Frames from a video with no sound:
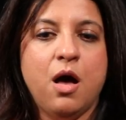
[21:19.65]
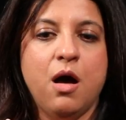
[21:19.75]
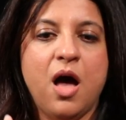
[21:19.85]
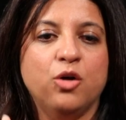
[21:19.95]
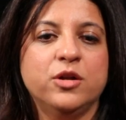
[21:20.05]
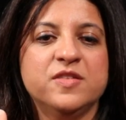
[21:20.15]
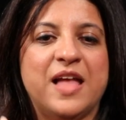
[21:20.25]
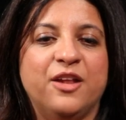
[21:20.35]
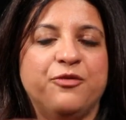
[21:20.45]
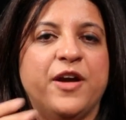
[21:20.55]
how does
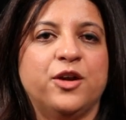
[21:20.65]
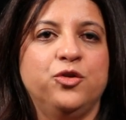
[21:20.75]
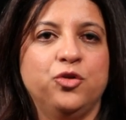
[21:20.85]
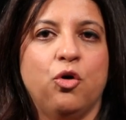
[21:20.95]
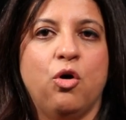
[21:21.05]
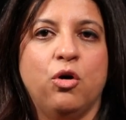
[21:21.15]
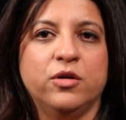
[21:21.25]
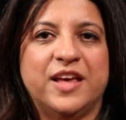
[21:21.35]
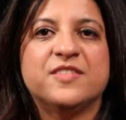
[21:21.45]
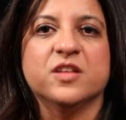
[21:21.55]
that affect your
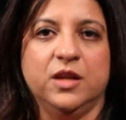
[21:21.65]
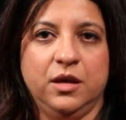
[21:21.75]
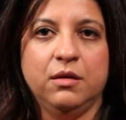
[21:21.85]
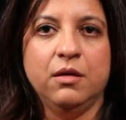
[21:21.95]
destiny,